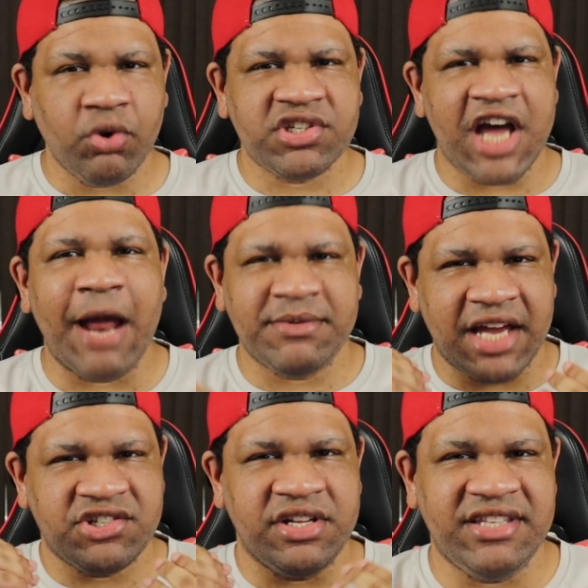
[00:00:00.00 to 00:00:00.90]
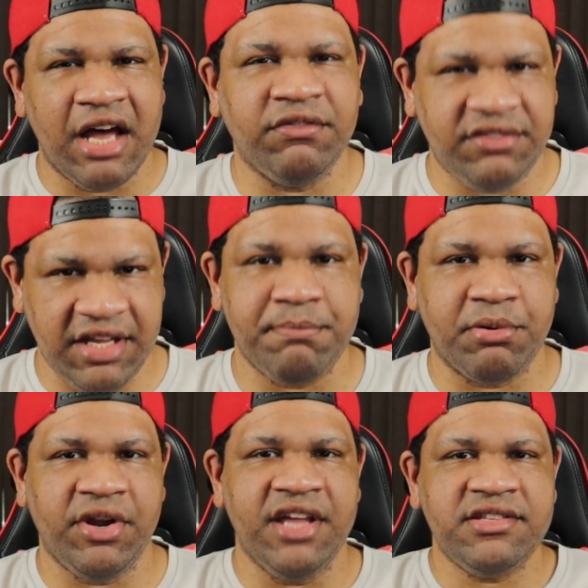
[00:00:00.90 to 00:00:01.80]
more time to actually delve
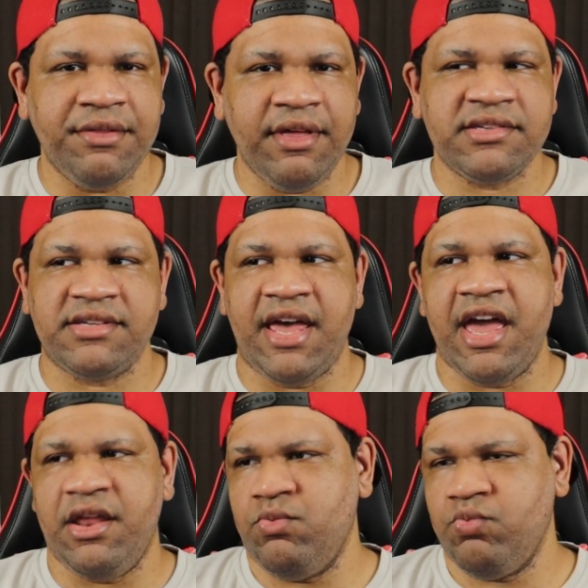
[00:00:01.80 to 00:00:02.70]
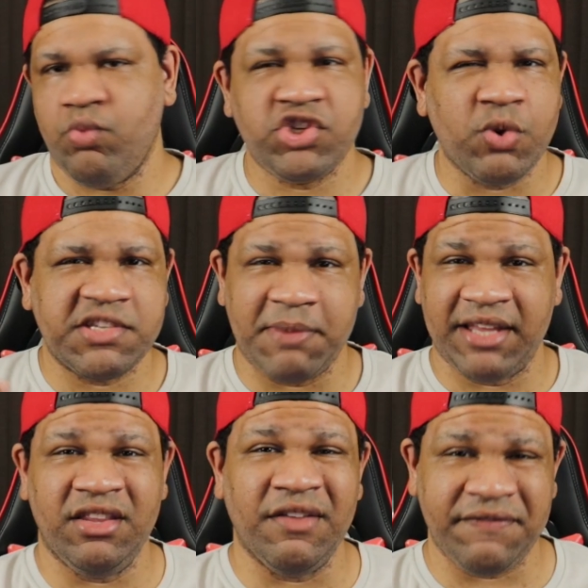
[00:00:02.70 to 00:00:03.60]
deeper into this and what to
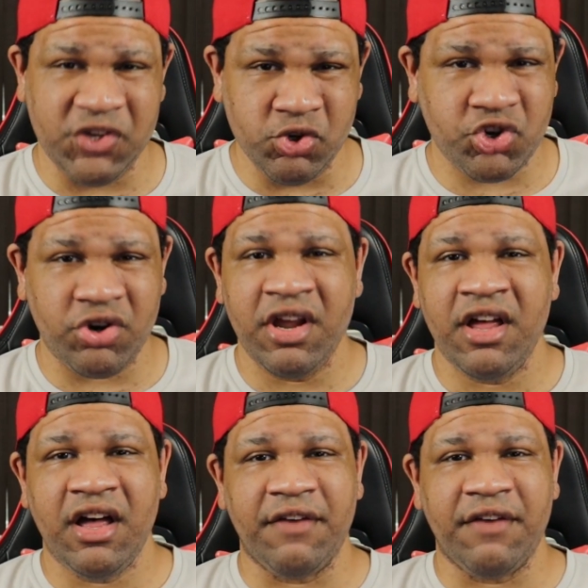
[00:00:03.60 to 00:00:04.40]
expect in the future